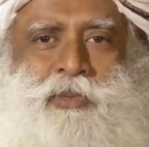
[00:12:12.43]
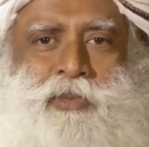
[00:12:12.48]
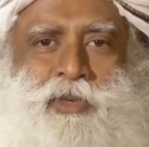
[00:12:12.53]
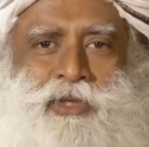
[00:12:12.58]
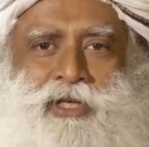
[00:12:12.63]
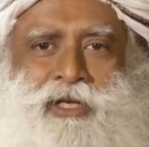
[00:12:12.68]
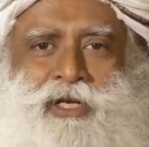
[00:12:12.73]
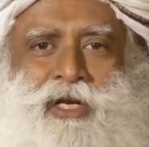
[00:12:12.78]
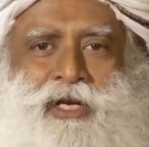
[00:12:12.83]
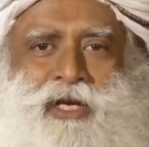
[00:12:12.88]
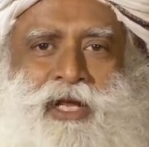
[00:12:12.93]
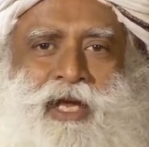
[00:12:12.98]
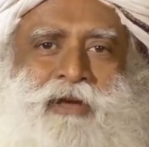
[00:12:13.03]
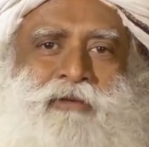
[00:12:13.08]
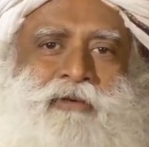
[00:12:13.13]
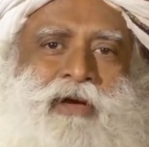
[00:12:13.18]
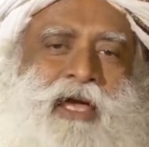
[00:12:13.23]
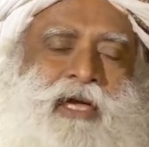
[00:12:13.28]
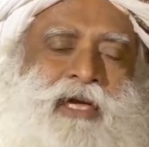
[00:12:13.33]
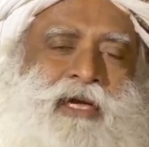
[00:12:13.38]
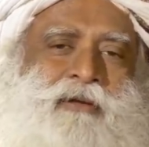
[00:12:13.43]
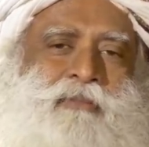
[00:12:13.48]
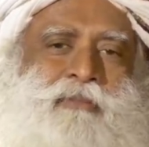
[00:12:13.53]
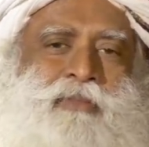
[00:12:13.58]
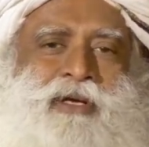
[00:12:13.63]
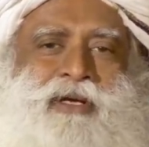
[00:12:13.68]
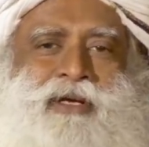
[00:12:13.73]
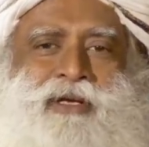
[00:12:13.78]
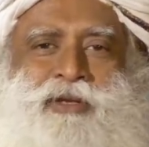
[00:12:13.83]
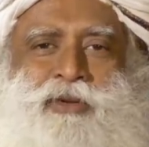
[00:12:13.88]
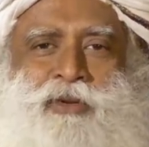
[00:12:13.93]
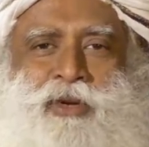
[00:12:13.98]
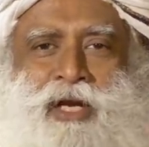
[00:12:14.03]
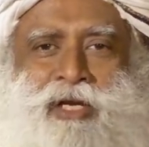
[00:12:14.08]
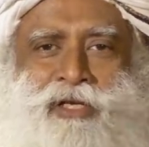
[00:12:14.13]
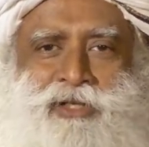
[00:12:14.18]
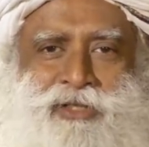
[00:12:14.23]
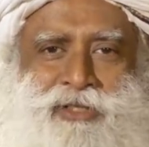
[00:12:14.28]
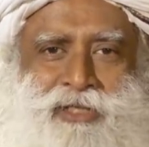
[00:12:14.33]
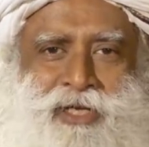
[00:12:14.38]
Within a day I can be in
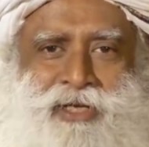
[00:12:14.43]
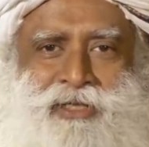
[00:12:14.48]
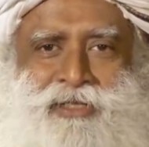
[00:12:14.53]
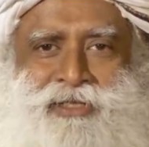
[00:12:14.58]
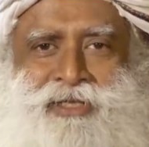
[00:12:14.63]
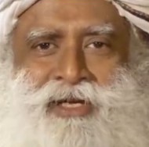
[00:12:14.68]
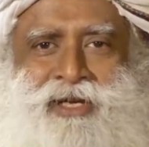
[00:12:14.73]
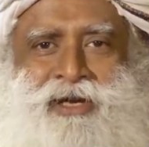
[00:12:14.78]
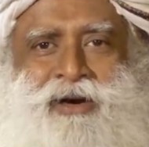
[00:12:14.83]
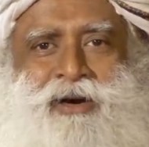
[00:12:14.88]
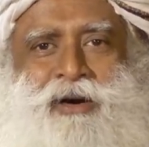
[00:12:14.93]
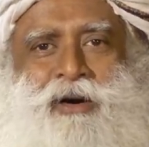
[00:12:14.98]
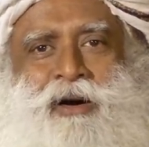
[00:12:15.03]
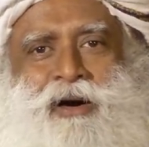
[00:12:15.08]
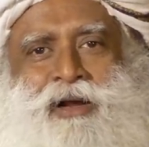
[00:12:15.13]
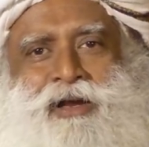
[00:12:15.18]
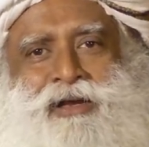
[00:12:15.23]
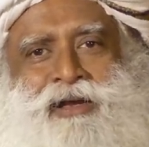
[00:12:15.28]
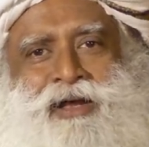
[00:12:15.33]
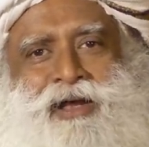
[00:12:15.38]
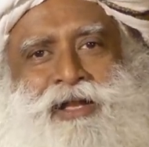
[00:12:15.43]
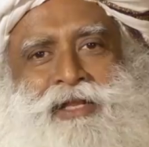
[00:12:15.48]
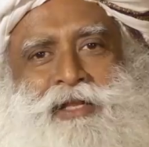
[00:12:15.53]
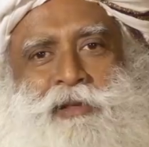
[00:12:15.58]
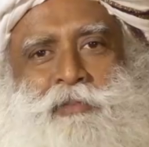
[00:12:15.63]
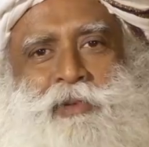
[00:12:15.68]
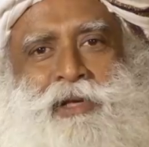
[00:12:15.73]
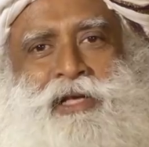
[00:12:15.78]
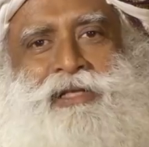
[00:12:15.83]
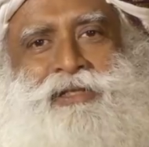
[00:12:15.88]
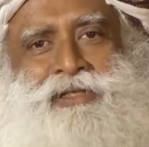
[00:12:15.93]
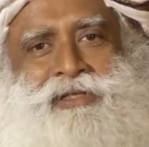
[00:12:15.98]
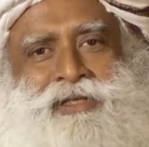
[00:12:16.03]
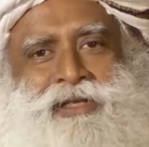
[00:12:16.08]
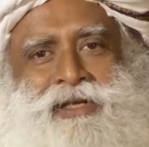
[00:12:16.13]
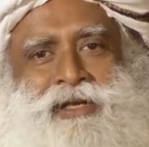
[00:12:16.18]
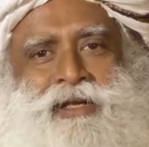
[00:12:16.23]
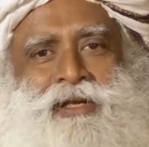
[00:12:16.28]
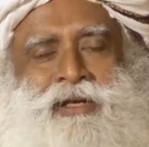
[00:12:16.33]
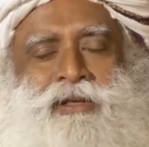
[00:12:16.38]
United States or another place,
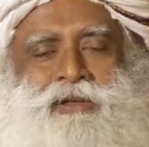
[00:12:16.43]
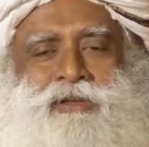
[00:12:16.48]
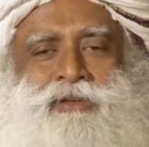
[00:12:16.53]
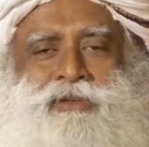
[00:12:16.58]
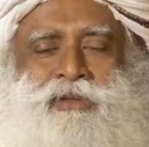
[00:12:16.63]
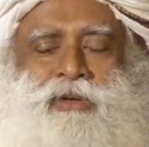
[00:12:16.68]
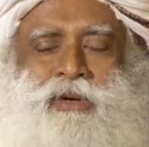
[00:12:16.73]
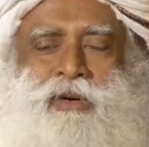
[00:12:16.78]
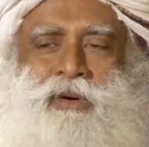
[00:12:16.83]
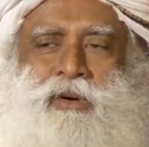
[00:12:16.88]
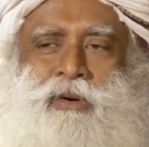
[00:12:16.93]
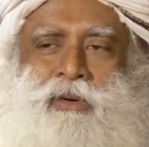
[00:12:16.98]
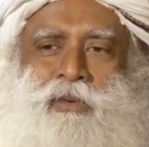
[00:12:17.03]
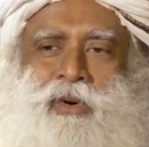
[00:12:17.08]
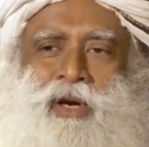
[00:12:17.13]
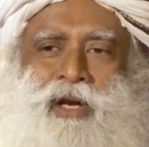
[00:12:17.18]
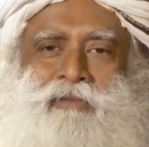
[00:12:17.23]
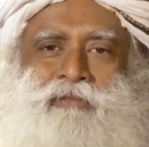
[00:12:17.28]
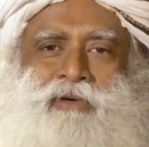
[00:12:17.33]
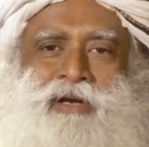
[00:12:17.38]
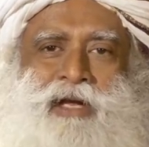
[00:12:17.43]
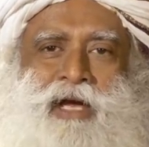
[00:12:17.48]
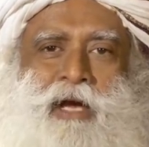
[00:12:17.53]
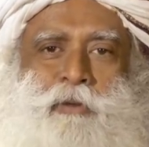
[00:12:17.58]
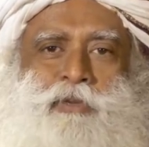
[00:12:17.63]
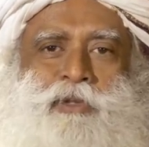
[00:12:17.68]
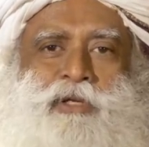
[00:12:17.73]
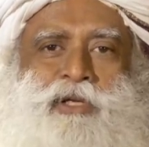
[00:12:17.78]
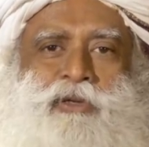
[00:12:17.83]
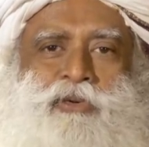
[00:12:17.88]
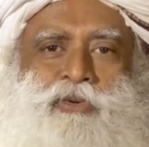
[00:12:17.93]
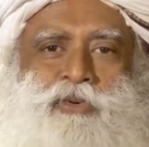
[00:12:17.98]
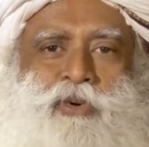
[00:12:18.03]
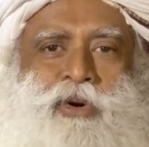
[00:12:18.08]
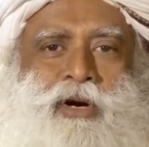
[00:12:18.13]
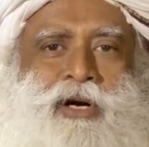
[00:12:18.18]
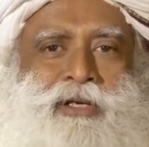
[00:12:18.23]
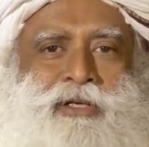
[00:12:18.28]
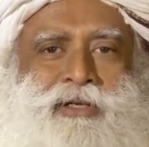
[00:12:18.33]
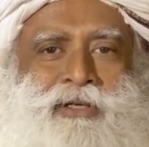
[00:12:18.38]
so whatever happened in
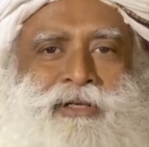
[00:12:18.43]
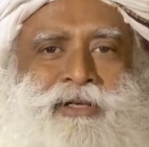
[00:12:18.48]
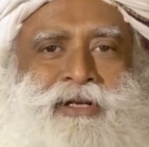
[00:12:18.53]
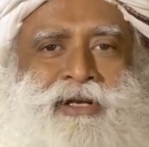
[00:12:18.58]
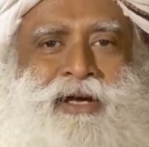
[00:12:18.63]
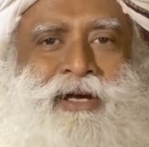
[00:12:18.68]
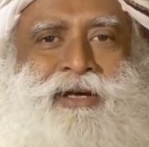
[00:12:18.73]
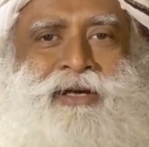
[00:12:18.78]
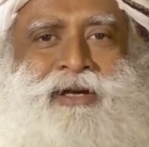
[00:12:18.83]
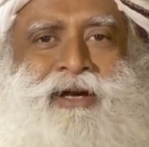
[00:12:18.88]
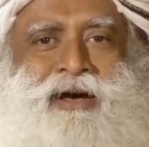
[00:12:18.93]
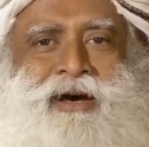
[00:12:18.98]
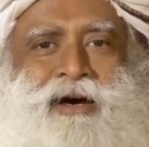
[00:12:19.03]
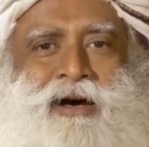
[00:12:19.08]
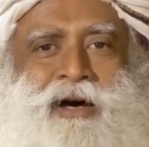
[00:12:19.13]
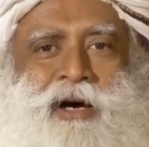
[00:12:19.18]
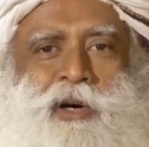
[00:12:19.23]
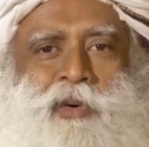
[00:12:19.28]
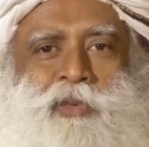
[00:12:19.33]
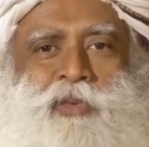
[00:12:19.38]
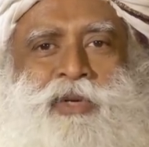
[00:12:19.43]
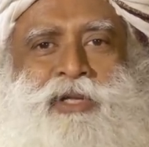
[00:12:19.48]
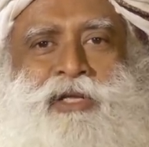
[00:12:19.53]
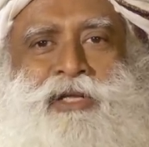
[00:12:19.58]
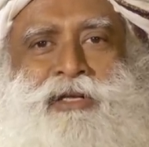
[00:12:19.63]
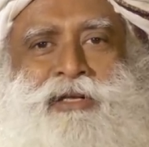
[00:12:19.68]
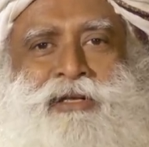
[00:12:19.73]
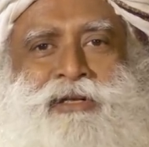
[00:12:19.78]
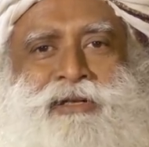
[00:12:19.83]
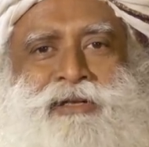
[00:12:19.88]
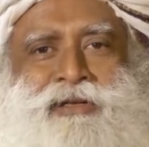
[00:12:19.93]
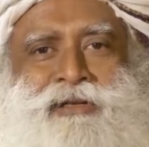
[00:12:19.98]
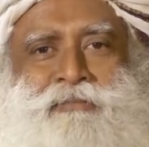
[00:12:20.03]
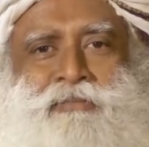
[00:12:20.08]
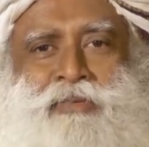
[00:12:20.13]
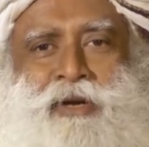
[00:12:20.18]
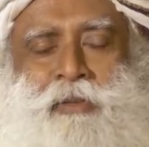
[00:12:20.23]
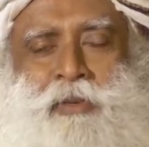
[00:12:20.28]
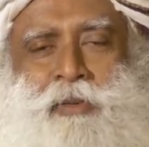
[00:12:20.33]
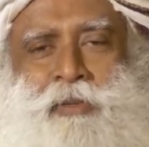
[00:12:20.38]
Wuhan, uh, within
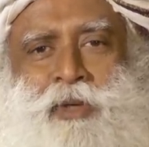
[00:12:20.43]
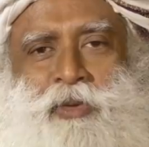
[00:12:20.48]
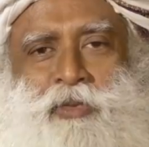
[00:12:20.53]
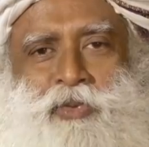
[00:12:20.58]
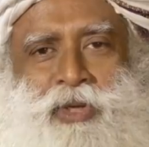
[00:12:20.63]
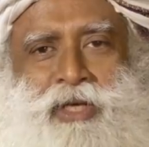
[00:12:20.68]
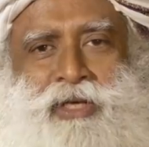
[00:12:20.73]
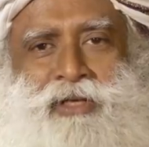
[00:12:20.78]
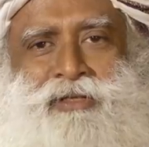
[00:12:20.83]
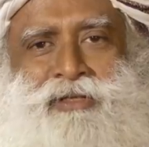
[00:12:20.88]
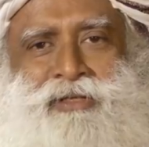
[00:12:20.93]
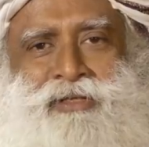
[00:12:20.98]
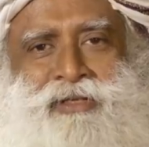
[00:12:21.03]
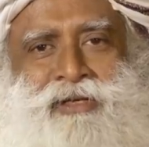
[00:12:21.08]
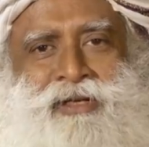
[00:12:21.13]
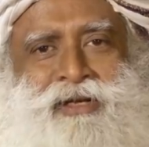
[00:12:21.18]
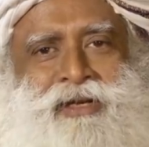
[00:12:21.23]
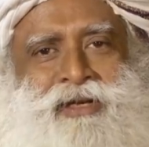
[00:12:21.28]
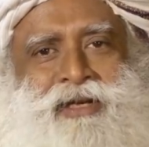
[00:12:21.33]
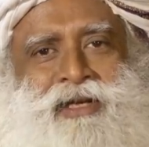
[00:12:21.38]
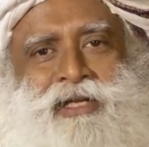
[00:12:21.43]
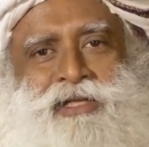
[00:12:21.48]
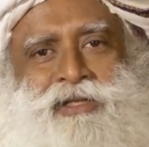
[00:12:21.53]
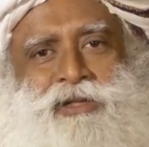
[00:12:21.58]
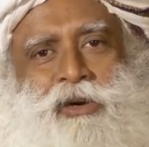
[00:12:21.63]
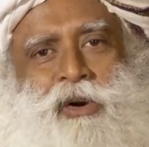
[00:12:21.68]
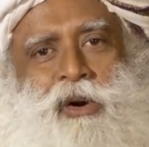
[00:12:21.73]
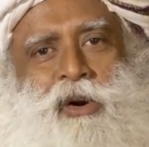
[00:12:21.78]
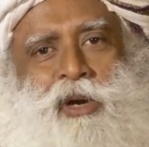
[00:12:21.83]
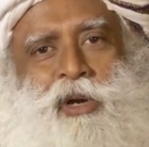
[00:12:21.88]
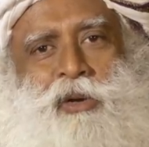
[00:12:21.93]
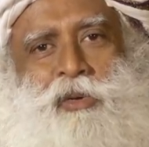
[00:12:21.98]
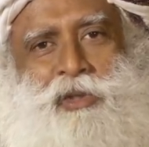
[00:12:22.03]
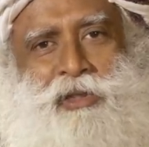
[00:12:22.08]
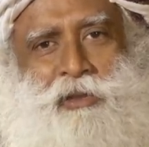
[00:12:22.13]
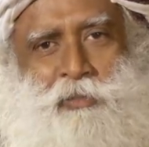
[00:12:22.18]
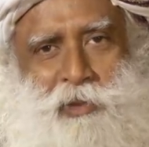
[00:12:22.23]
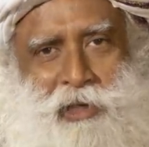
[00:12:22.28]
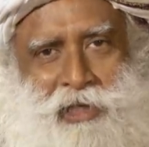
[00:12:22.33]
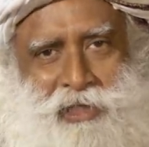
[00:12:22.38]
probably weeks, it's all over
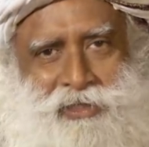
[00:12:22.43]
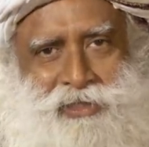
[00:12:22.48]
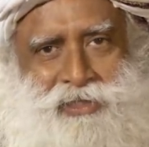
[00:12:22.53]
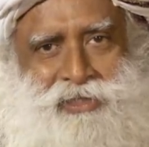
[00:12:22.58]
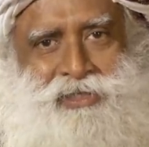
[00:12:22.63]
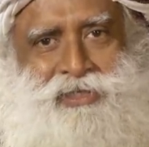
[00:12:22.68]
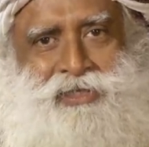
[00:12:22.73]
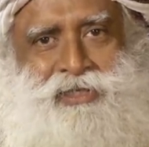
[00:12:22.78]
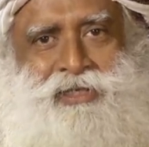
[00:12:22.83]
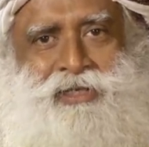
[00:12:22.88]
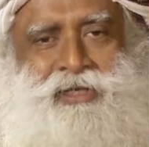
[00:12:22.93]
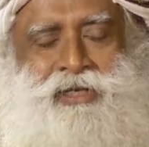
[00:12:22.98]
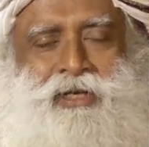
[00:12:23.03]
the place.